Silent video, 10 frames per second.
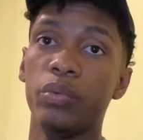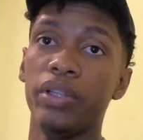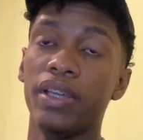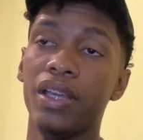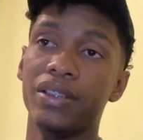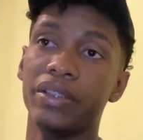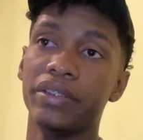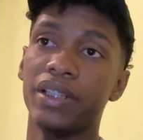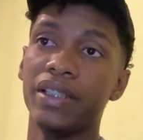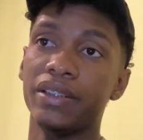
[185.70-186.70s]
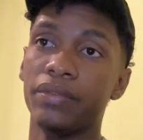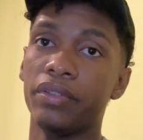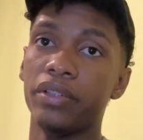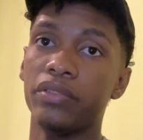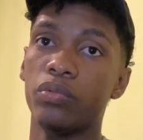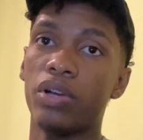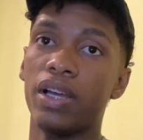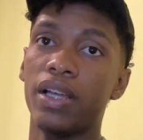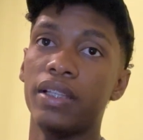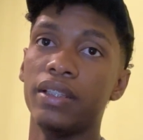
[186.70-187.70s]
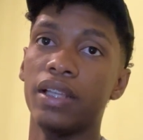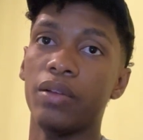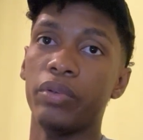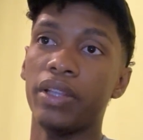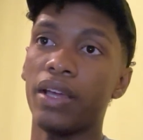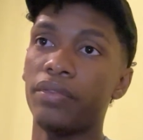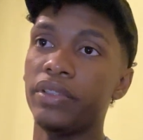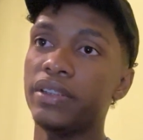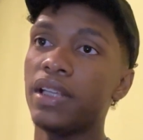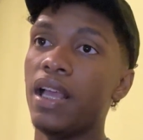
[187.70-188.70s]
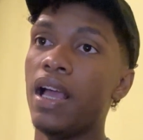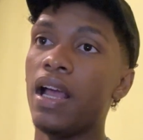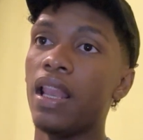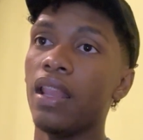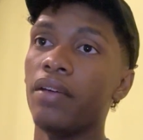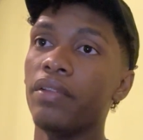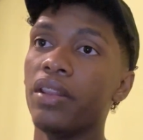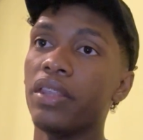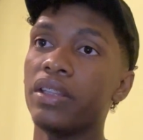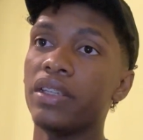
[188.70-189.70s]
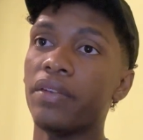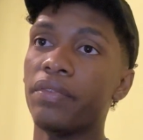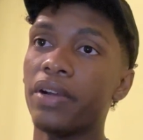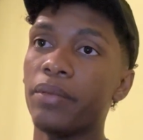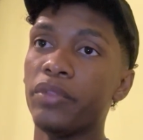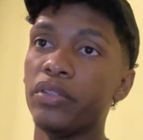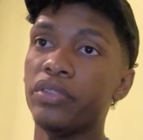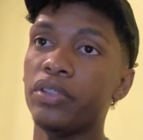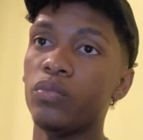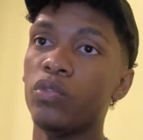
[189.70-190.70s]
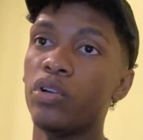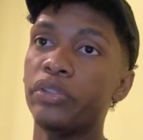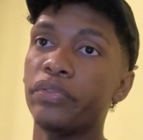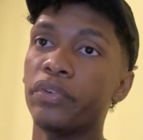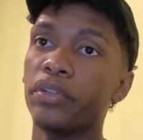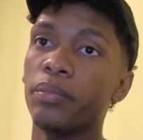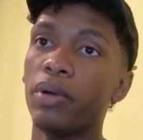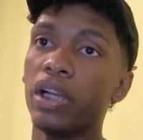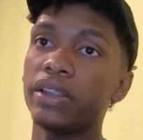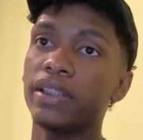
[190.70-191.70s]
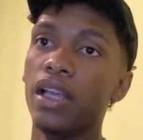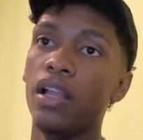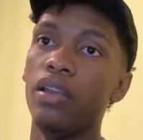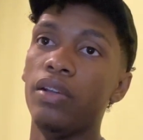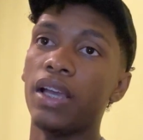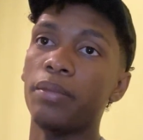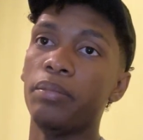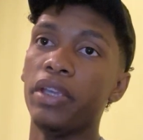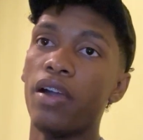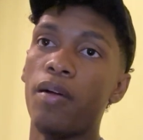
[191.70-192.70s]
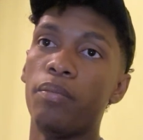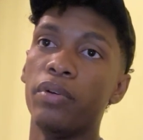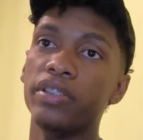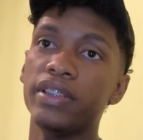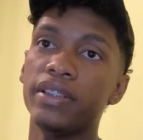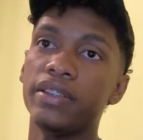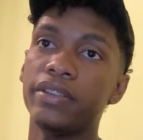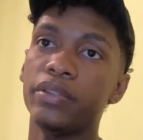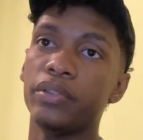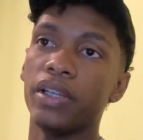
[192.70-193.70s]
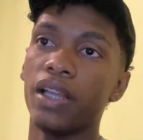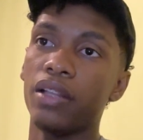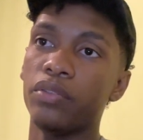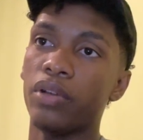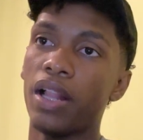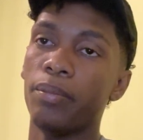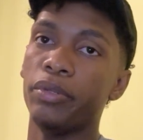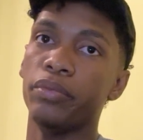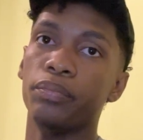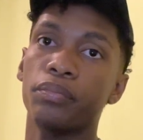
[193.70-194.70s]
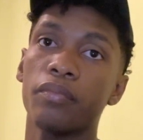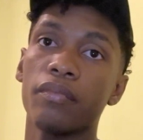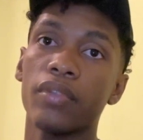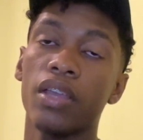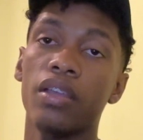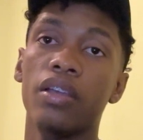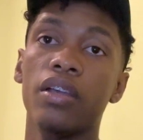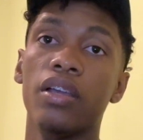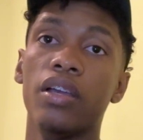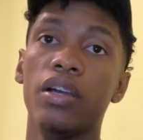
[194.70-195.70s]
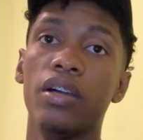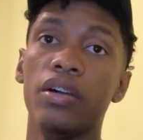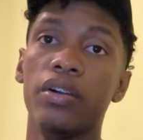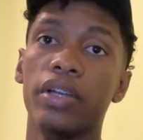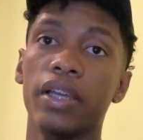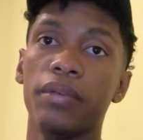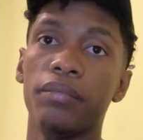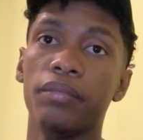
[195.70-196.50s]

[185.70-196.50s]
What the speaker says: with the exercise. The first one that we have is level the diaphragm using words from the box. Look at B opposite to help you. Okay.